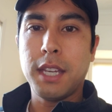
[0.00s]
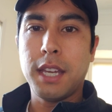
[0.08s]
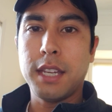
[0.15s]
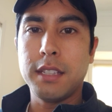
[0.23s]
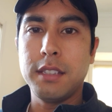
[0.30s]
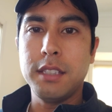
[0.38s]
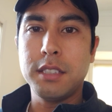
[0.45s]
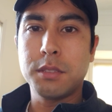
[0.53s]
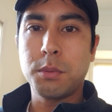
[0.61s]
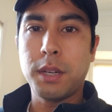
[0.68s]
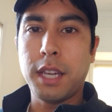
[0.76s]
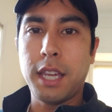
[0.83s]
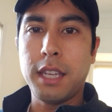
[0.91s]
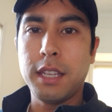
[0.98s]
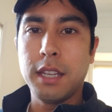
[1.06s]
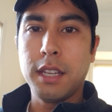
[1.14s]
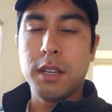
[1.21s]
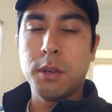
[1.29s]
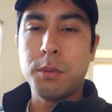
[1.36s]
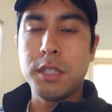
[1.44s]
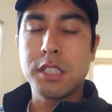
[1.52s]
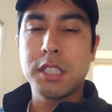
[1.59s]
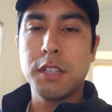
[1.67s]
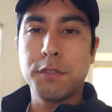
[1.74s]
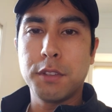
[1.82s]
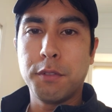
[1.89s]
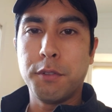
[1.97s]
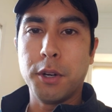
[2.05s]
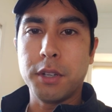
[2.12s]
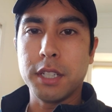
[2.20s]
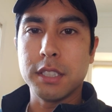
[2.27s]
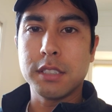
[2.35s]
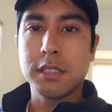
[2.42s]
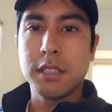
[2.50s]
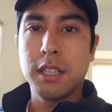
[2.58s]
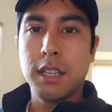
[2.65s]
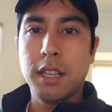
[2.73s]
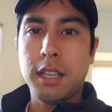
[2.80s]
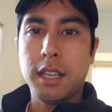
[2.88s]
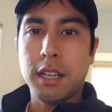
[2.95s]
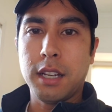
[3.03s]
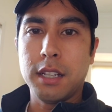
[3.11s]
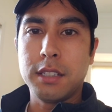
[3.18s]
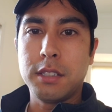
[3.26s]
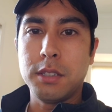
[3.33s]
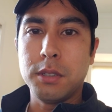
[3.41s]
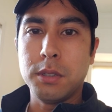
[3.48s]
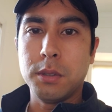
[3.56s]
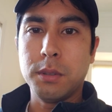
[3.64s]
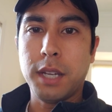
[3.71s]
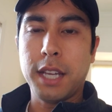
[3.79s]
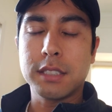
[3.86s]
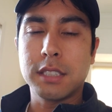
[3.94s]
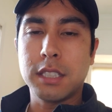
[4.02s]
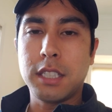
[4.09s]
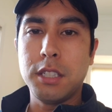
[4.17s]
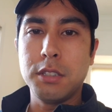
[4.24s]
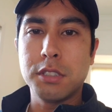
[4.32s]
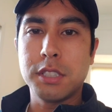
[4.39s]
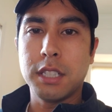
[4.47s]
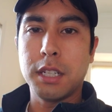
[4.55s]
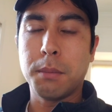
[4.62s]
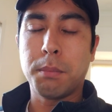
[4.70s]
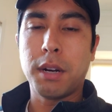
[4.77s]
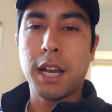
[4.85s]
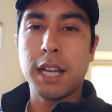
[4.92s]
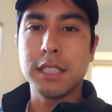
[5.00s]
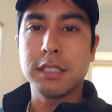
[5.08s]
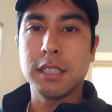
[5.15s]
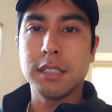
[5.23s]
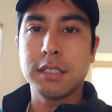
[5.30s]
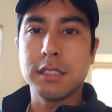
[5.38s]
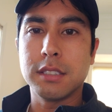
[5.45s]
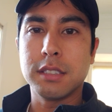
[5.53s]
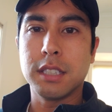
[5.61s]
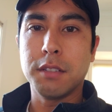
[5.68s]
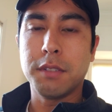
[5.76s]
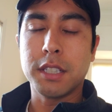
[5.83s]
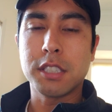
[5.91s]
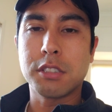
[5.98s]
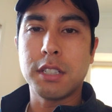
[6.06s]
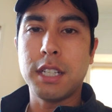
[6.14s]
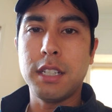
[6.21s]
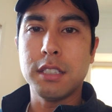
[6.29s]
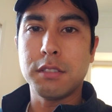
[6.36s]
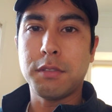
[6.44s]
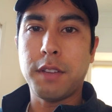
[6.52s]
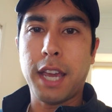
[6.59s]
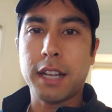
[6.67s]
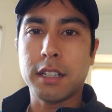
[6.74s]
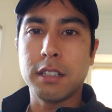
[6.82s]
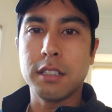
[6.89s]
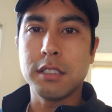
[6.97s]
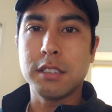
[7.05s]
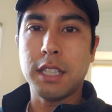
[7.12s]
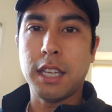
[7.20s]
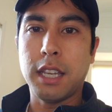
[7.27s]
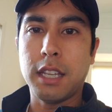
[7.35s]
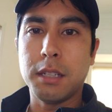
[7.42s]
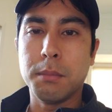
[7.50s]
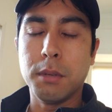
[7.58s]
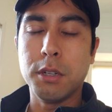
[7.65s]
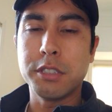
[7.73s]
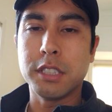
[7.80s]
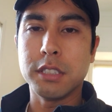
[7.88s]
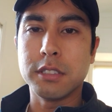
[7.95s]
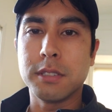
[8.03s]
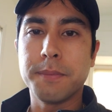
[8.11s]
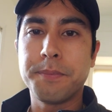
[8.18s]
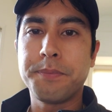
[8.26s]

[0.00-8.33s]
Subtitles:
And in this way, we shift the focus to execution and process instead of extraneous factors and emotions.